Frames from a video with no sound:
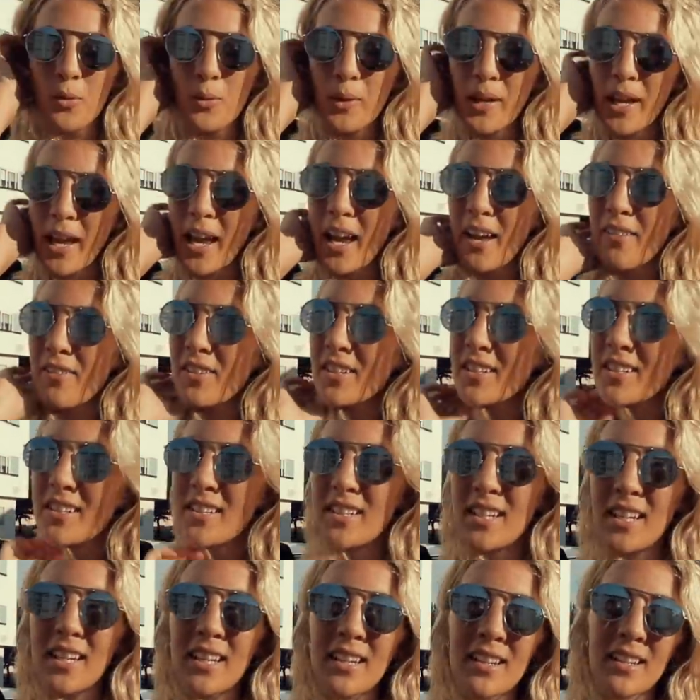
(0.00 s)
we haven't
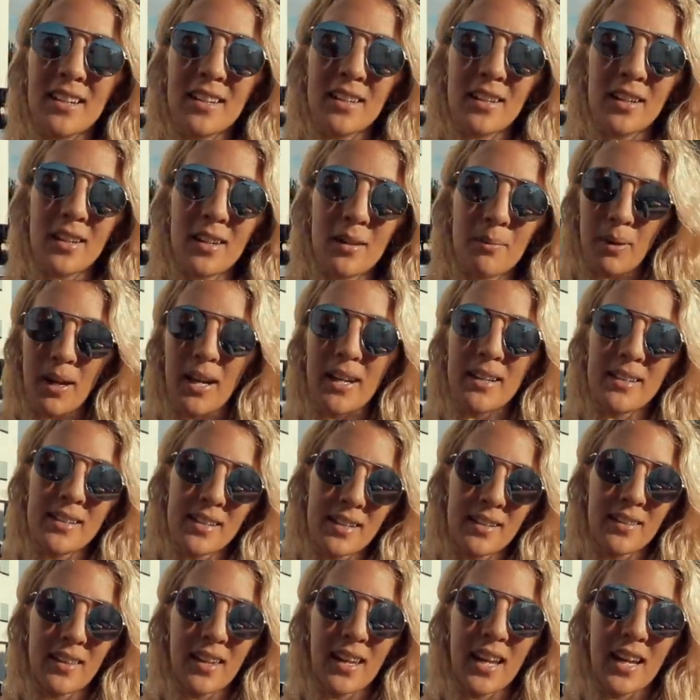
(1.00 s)
seen the
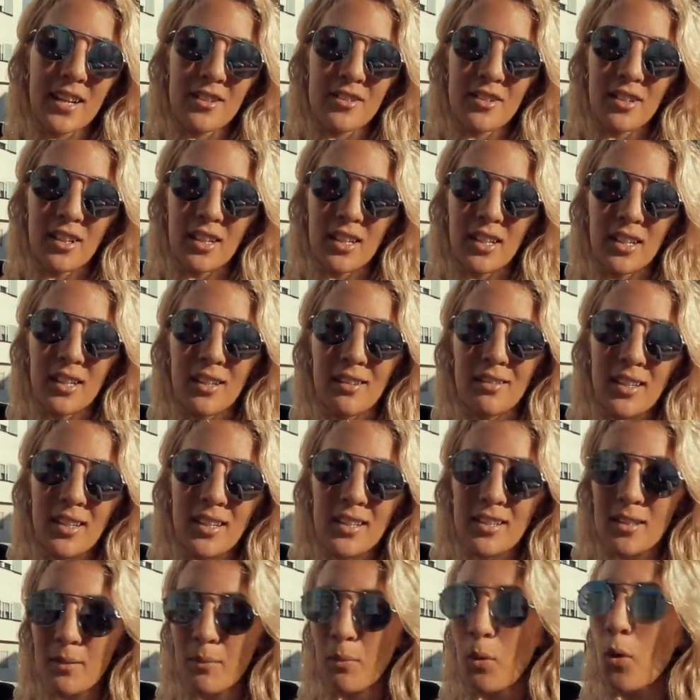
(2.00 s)
painting that actually
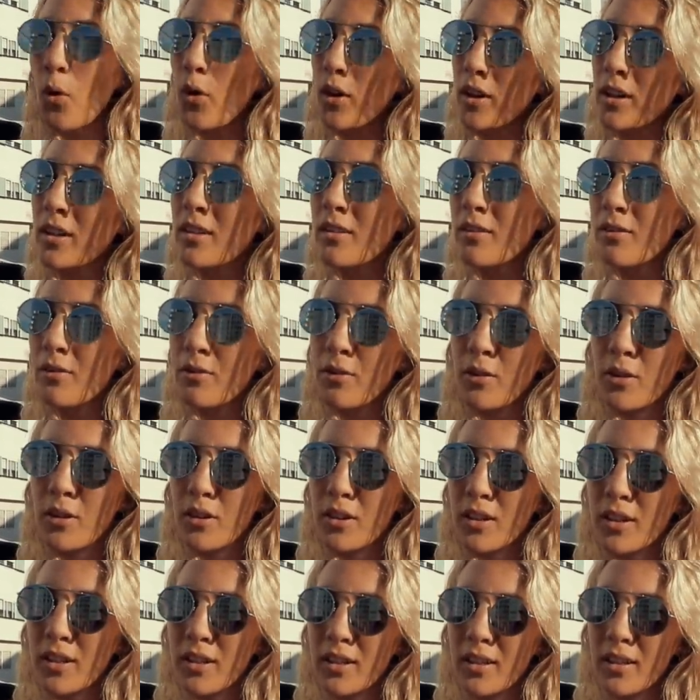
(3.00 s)
is important for
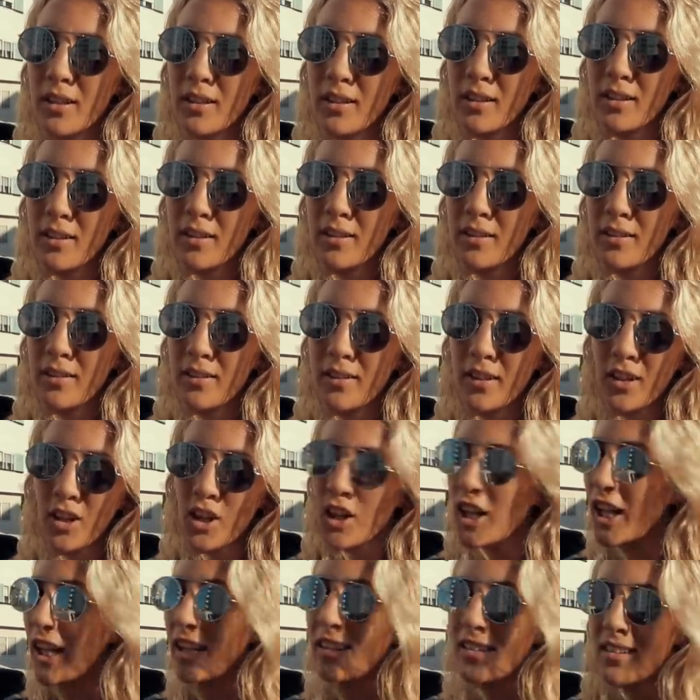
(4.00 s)
the
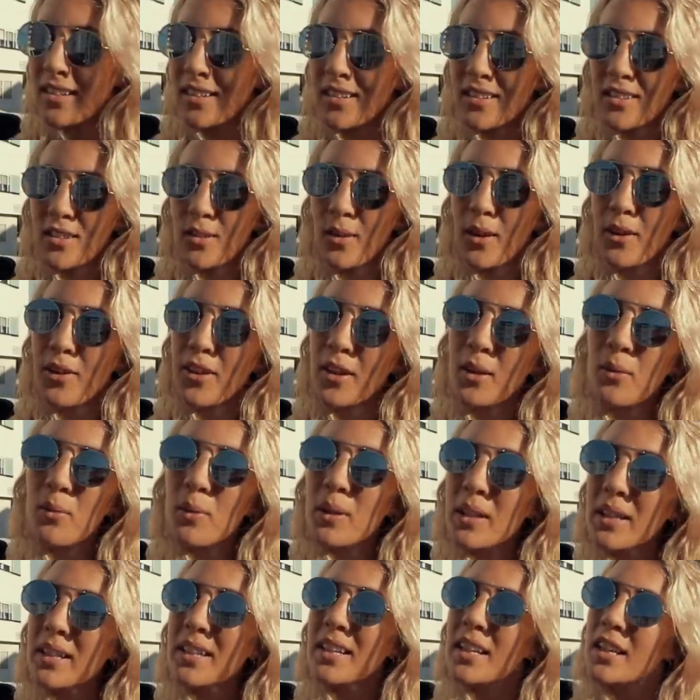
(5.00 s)
connection. So I think
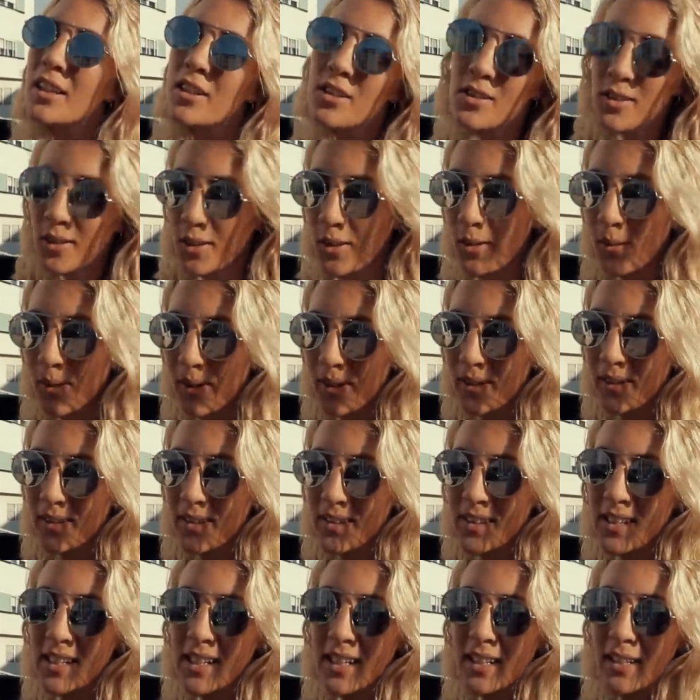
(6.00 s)
we need to go and
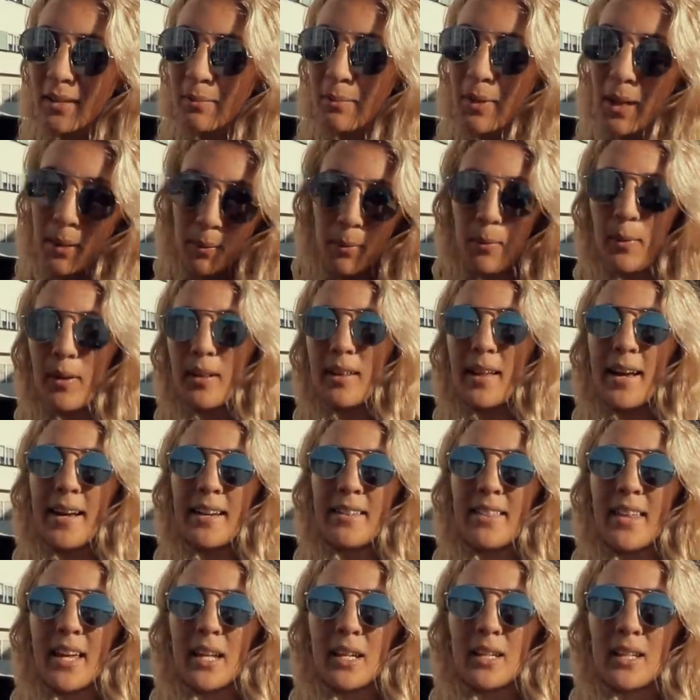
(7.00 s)
see it. Maybe we
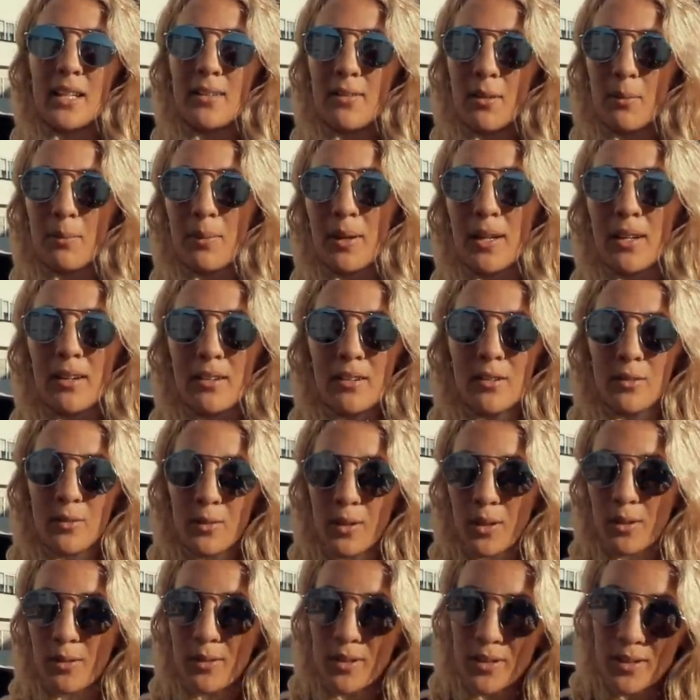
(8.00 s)
like that even better, who
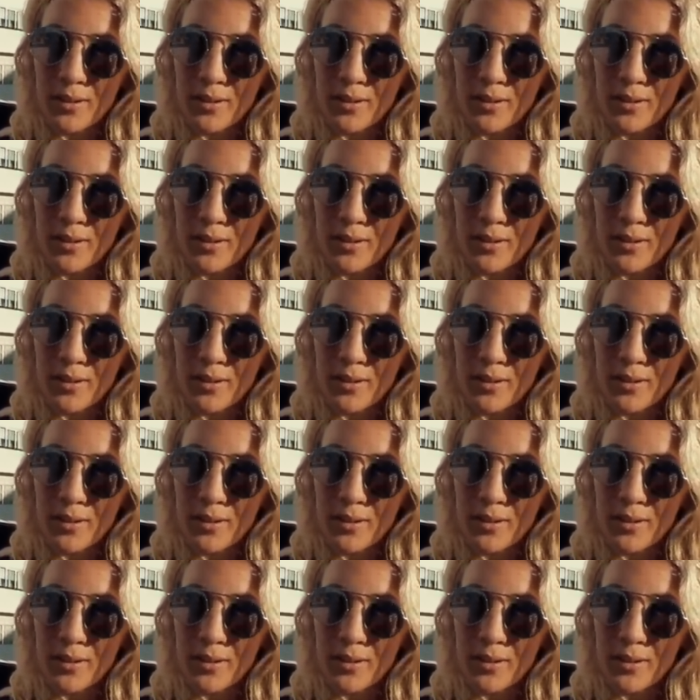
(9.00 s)
knows?